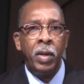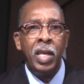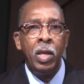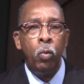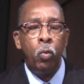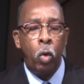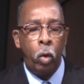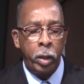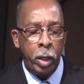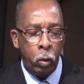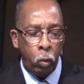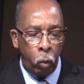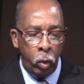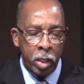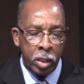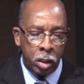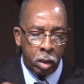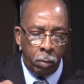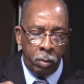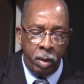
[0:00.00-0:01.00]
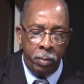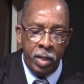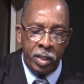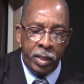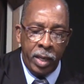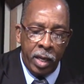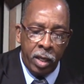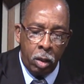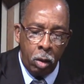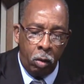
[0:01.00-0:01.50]
He wanted wisdom. Let me
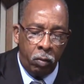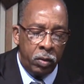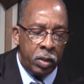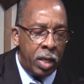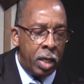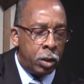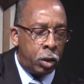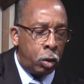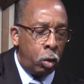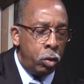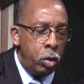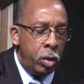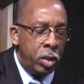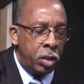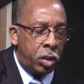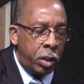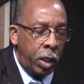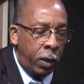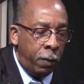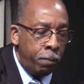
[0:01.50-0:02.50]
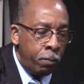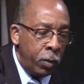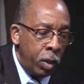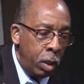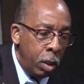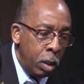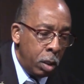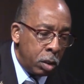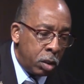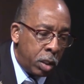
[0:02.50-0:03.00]
take you over there so you can see
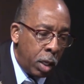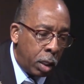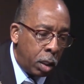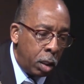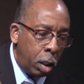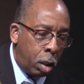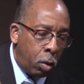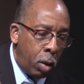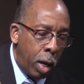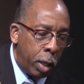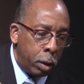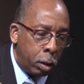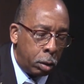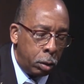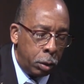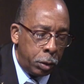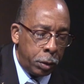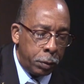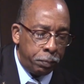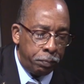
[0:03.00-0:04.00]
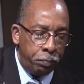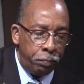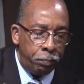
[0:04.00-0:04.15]
Second Chronicles.